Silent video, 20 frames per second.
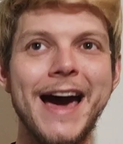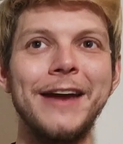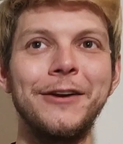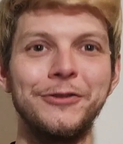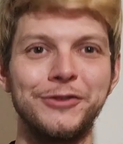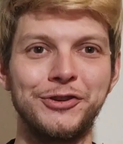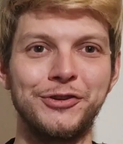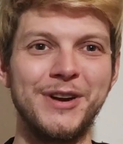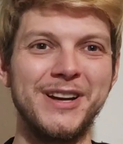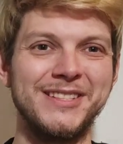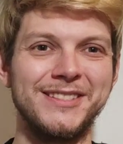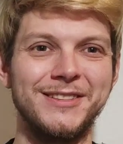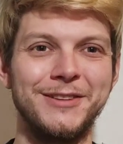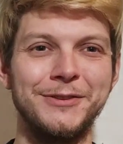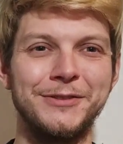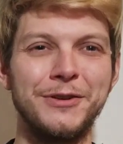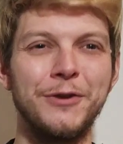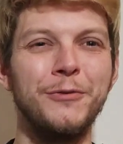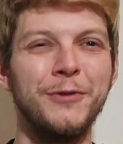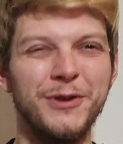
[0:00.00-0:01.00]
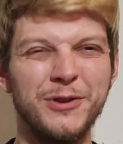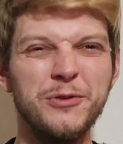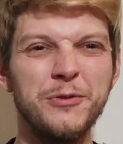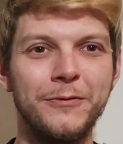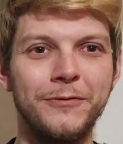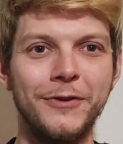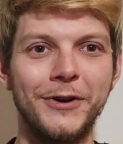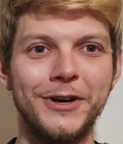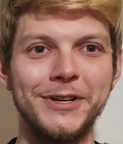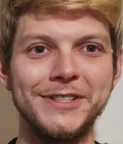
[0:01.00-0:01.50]
I don't trust you, so you
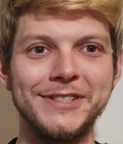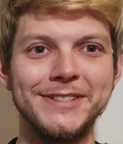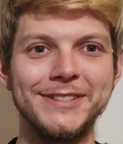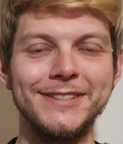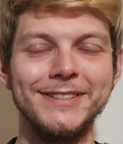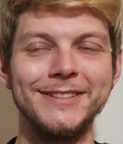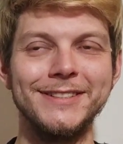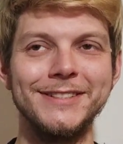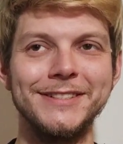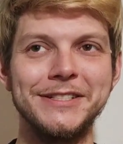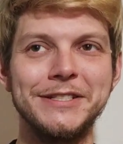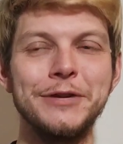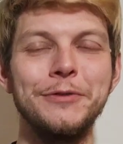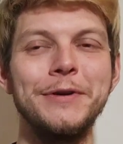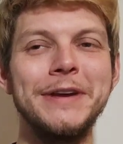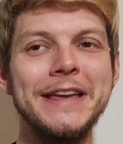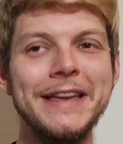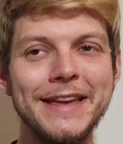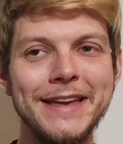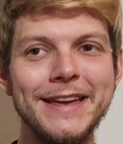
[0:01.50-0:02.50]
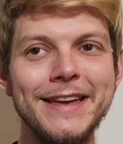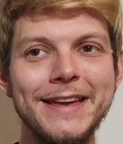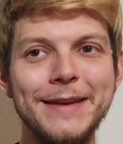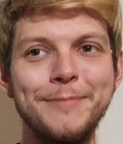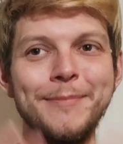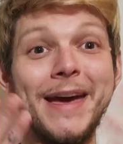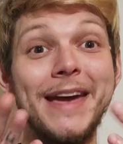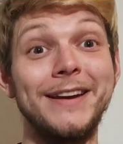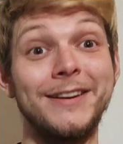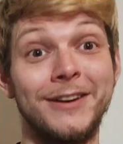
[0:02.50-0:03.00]
first. So he
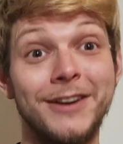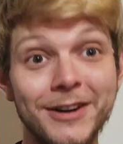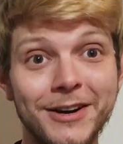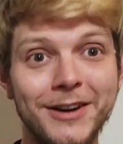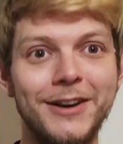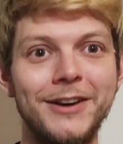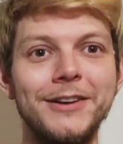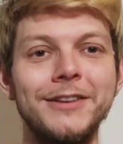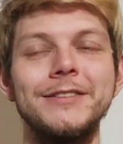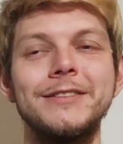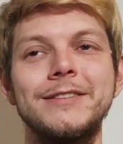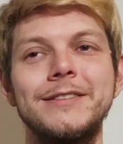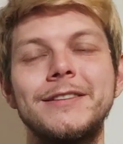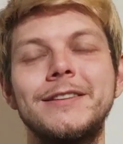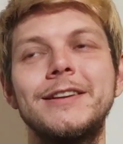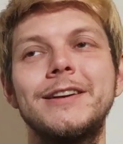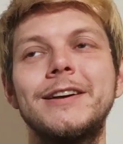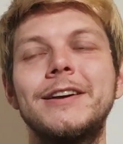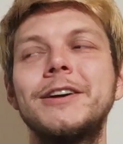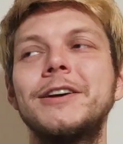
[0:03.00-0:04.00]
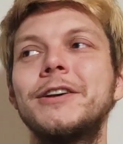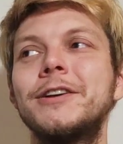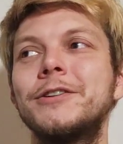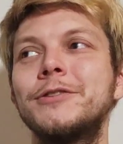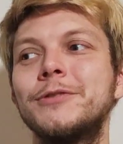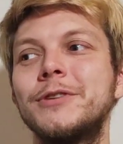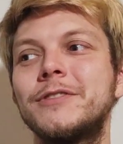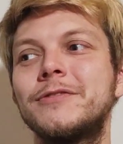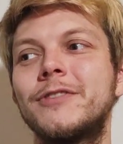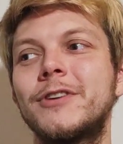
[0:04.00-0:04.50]
made her
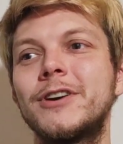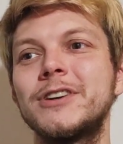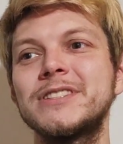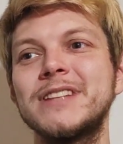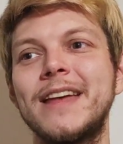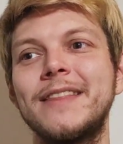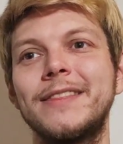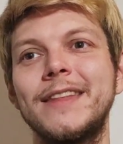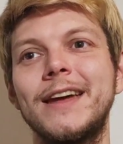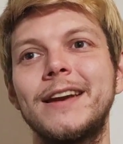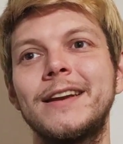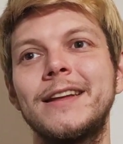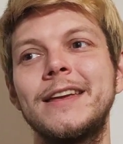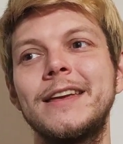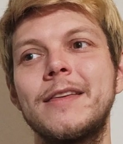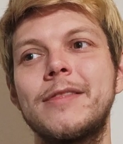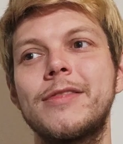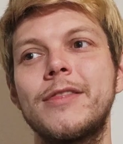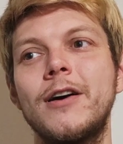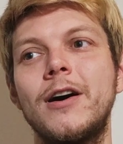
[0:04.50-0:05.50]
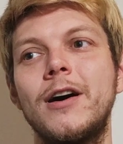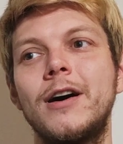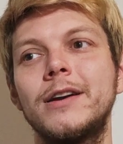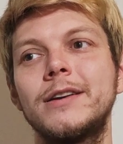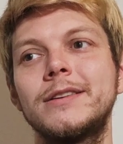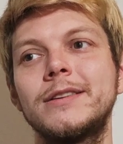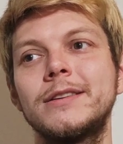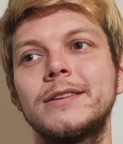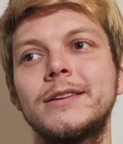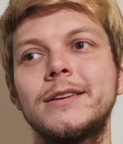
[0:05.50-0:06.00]
do it first, and then he
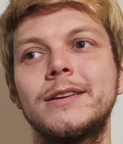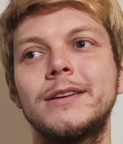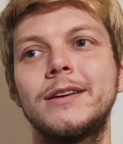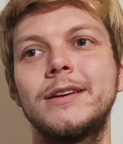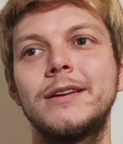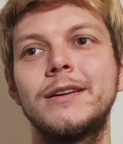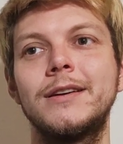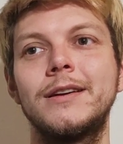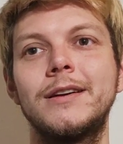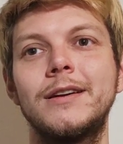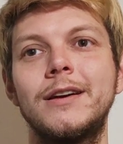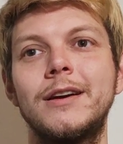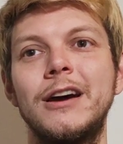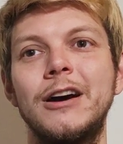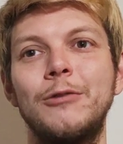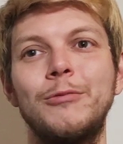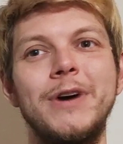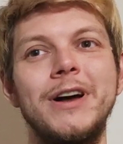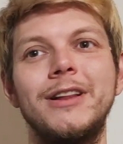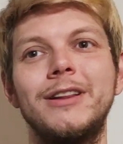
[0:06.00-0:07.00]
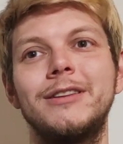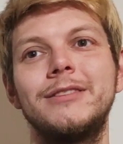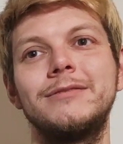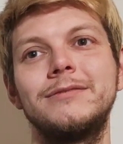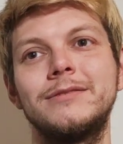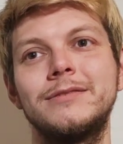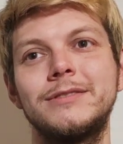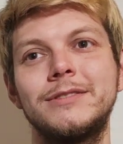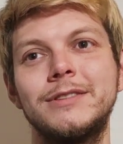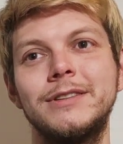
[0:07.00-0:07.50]
thought, well,
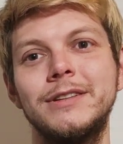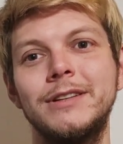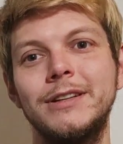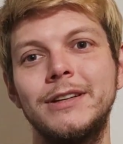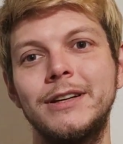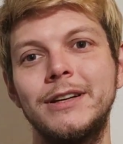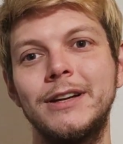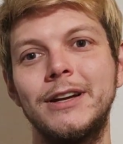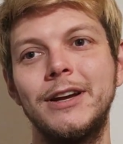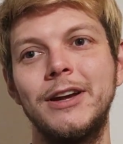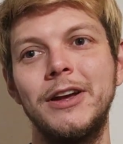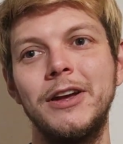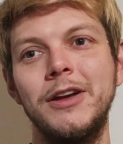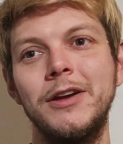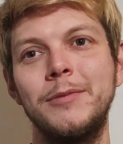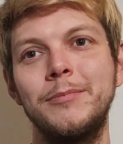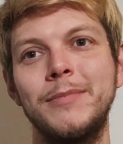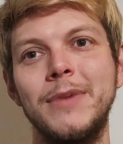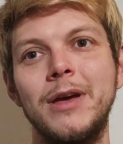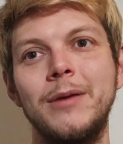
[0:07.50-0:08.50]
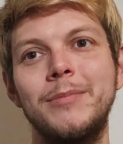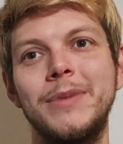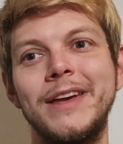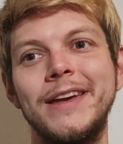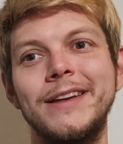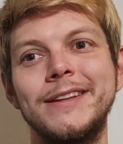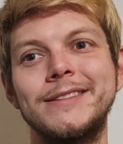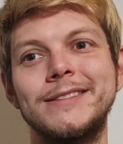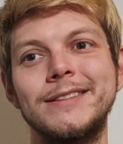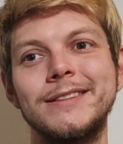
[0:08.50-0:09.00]

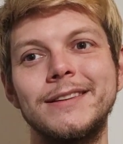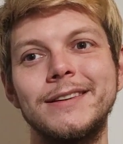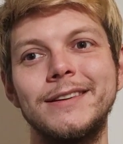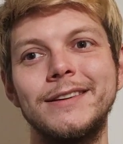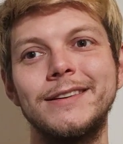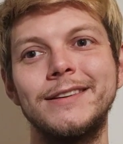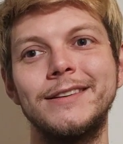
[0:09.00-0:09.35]
maybe it's